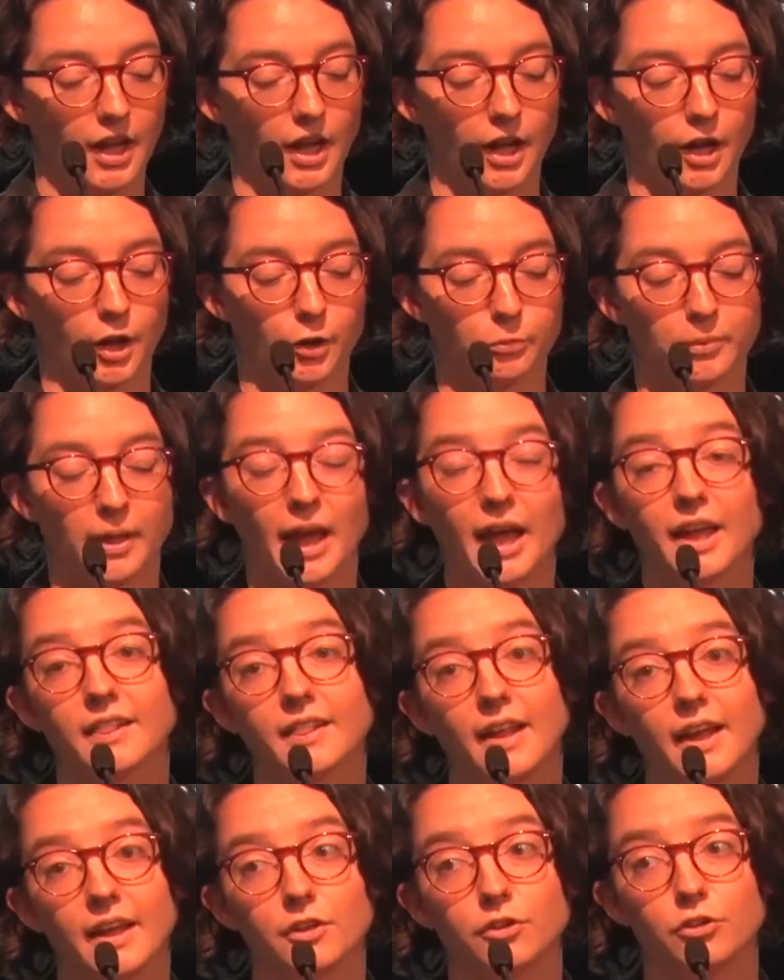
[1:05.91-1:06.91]
That
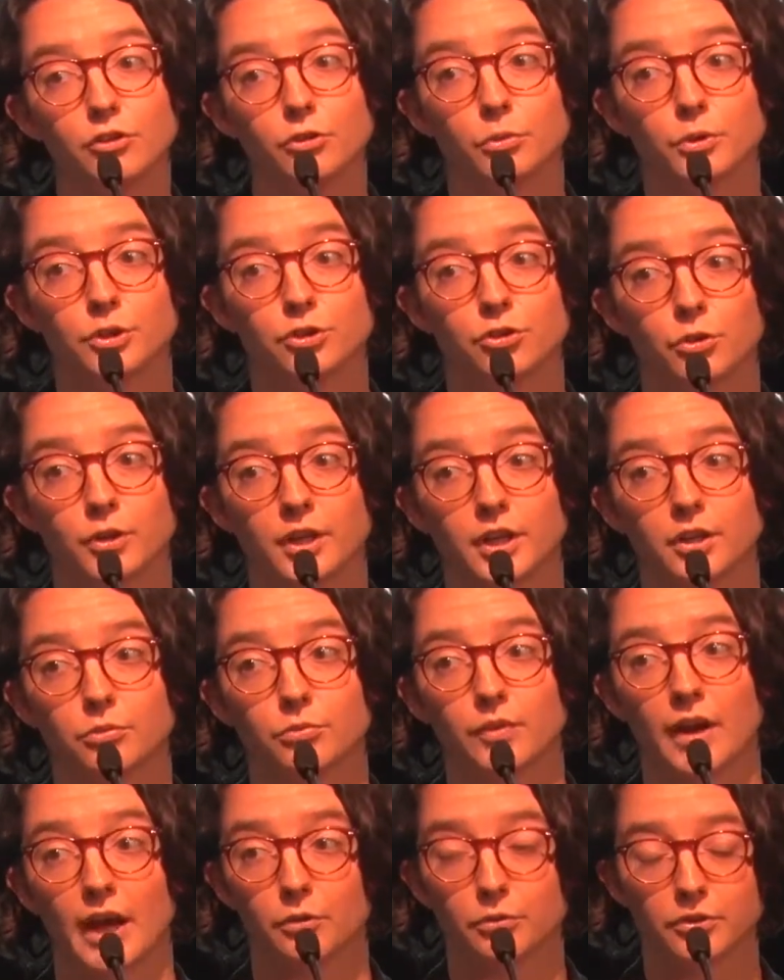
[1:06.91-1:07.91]
led to a joint
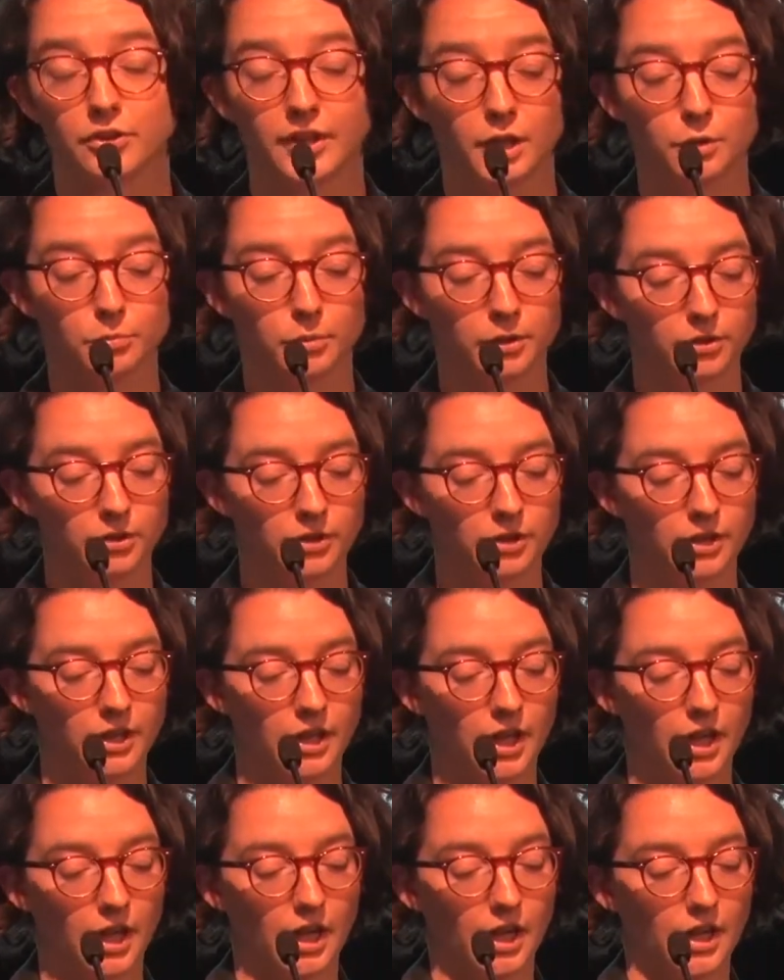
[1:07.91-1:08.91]
roundtable
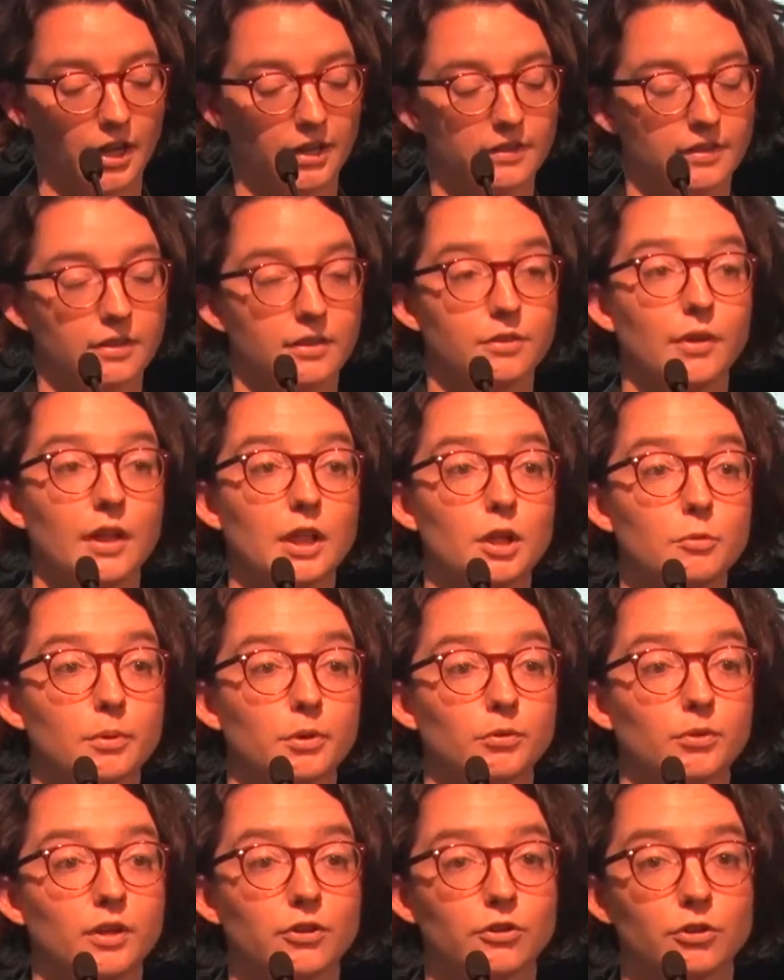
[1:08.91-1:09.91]
to develop
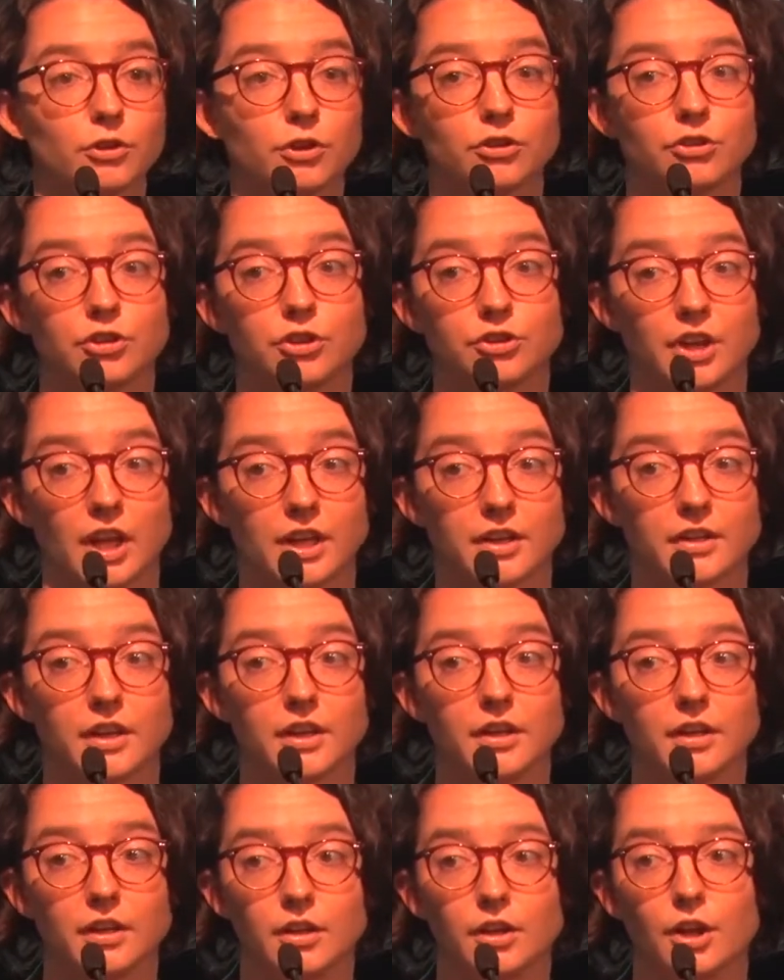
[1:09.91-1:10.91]
a research
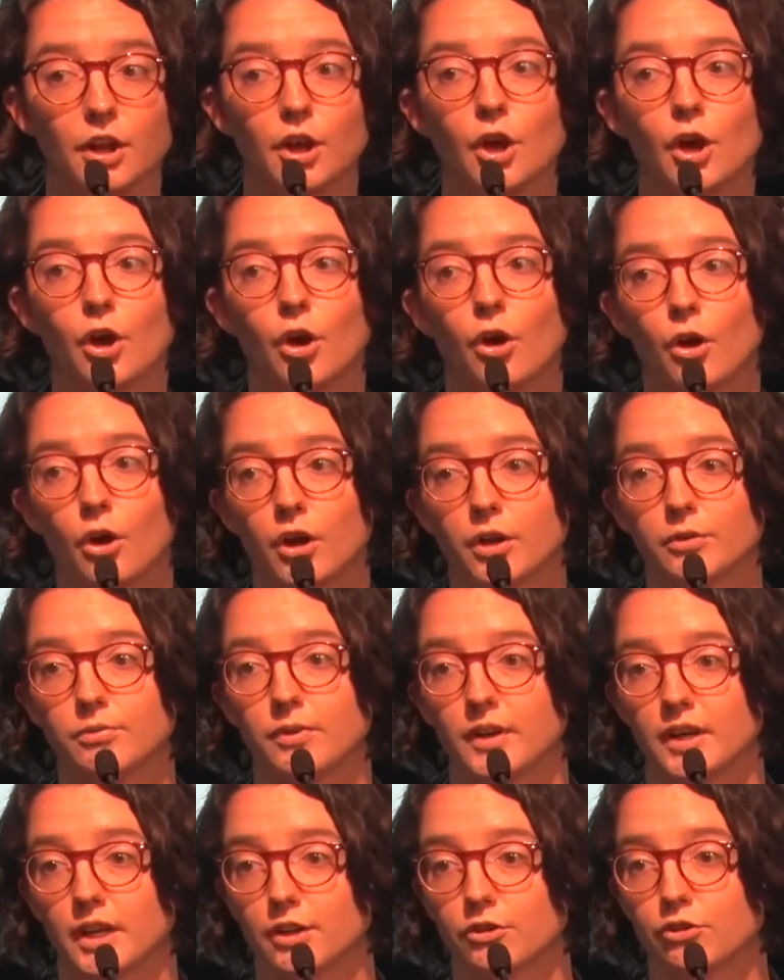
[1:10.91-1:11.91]
agenda on
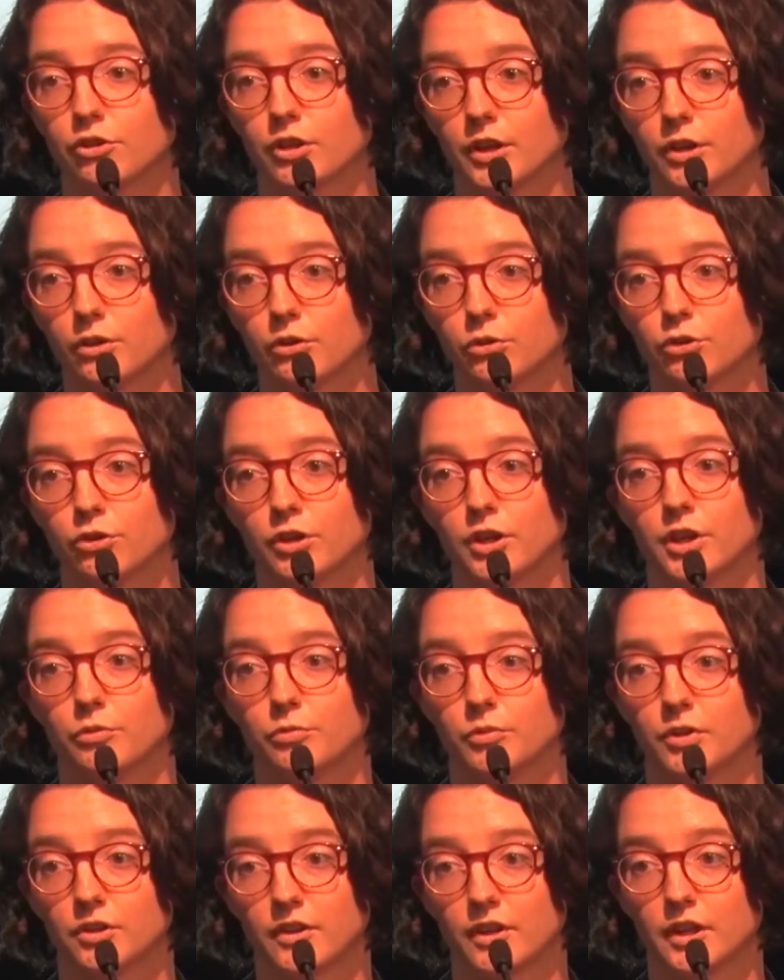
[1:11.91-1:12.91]
financial inclusion
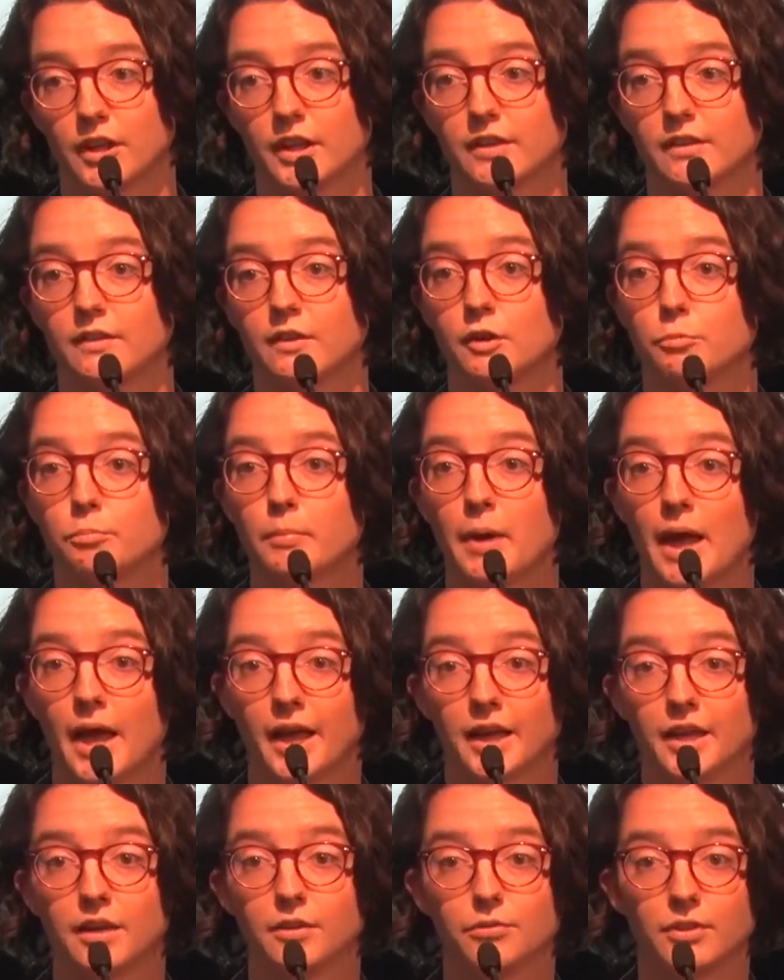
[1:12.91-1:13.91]
and resilience in
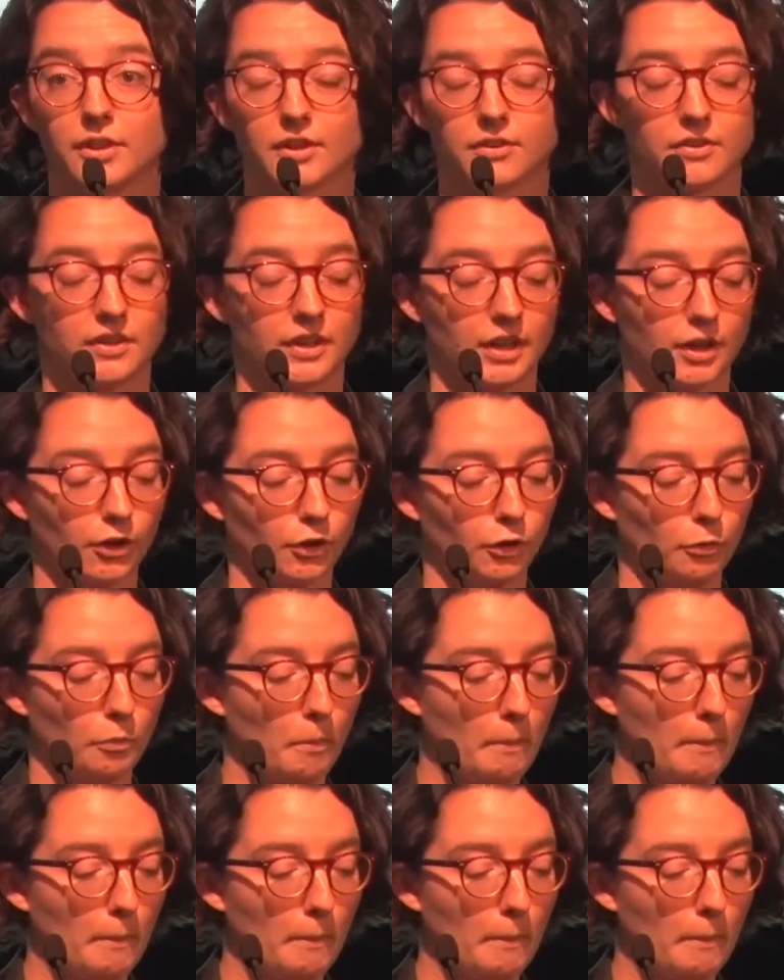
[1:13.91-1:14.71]
May of this year.